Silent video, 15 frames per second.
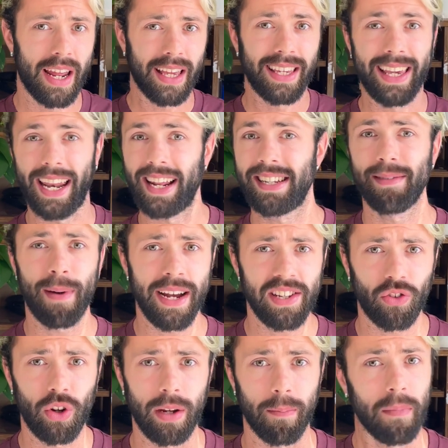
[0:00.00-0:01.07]
Getting some ice
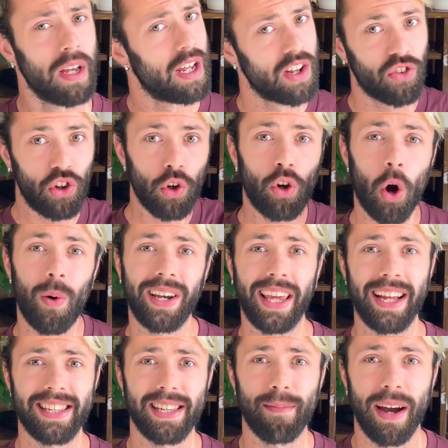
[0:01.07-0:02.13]
cream. So you go and
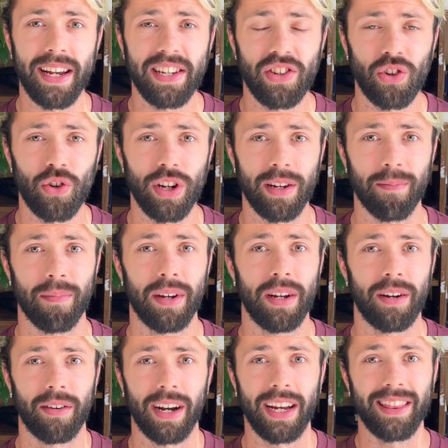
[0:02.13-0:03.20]
get some ice cream,
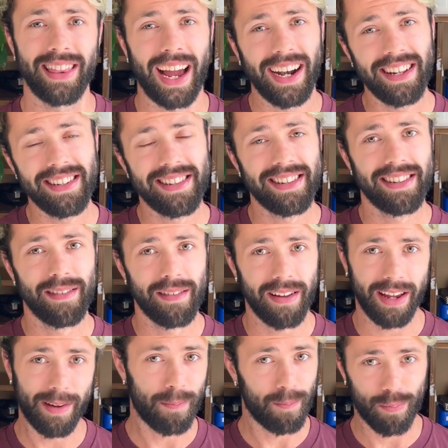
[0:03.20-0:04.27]
right? That is
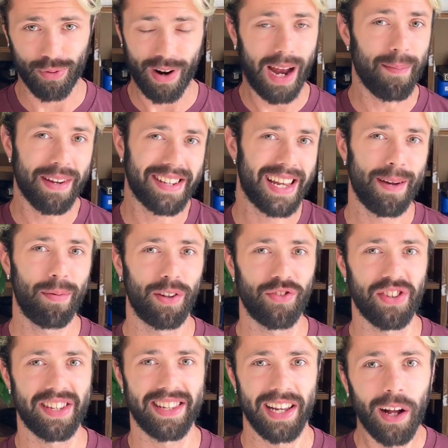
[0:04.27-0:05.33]
a prime example of
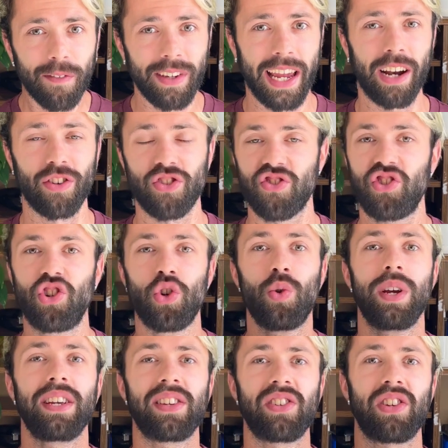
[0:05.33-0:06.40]
just self-care, just
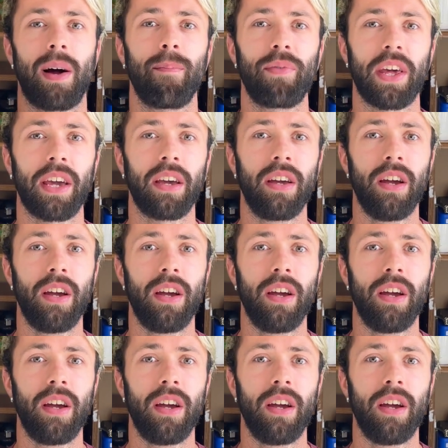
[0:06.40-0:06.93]
doing something